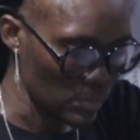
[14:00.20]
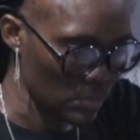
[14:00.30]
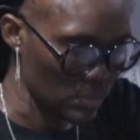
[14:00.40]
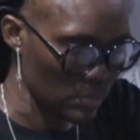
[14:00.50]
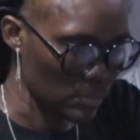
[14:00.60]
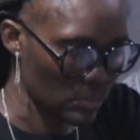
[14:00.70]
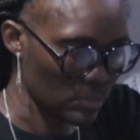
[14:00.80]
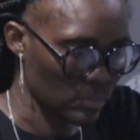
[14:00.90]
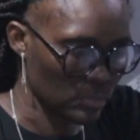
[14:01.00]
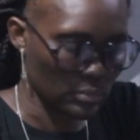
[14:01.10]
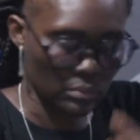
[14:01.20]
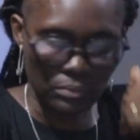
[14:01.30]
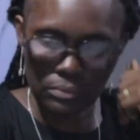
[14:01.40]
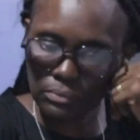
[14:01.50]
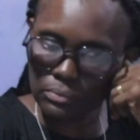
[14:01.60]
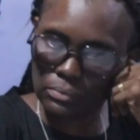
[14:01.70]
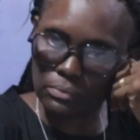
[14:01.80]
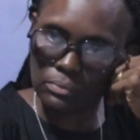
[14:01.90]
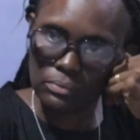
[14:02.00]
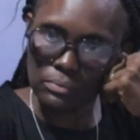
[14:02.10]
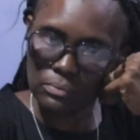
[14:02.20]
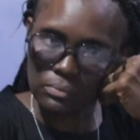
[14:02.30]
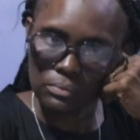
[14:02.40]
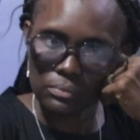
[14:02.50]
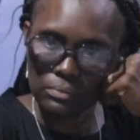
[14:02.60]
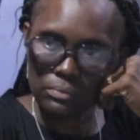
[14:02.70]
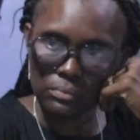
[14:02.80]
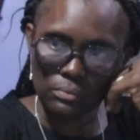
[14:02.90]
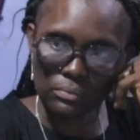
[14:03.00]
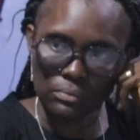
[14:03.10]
[no speech]